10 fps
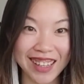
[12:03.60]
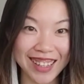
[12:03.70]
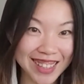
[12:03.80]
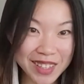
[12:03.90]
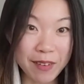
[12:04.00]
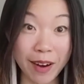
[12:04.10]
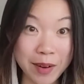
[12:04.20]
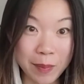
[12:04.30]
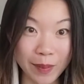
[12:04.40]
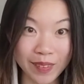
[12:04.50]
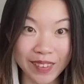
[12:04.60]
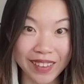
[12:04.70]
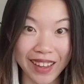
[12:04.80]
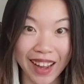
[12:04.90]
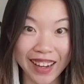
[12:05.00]
It's incredible.
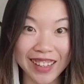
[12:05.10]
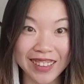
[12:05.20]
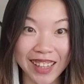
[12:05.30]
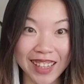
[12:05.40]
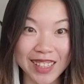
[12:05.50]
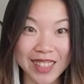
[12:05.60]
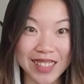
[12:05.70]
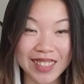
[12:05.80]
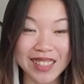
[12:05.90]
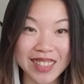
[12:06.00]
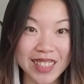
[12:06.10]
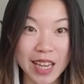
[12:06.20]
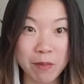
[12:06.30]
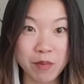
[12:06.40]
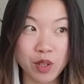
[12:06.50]
I could like just
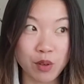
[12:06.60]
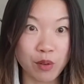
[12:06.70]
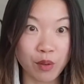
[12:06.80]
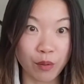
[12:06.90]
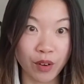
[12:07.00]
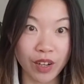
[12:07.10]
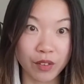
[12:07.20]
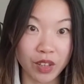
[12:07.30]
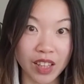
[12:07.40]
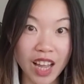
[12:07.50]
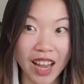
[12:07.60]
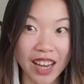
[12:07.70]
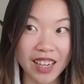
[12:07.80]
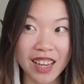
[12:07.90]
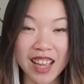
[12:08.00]
skip to the front of the
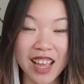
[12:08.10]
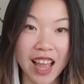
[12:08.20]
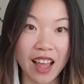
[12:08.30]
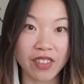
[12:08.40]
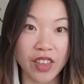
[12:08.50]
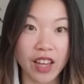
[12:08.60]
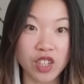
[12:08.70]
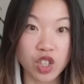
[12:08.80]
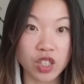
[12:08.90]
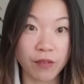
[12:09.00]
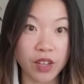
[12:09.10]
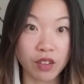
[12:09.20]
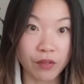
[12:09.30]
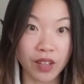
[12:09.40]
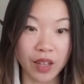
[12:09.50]
line and then just feel
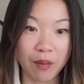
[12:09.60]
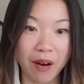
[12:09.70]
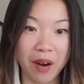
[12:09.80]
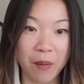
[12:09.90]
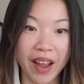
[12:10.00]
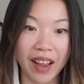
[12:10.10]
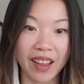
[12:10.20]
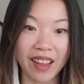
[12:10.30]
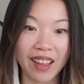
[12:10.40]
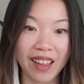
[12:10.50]
the feeling right away.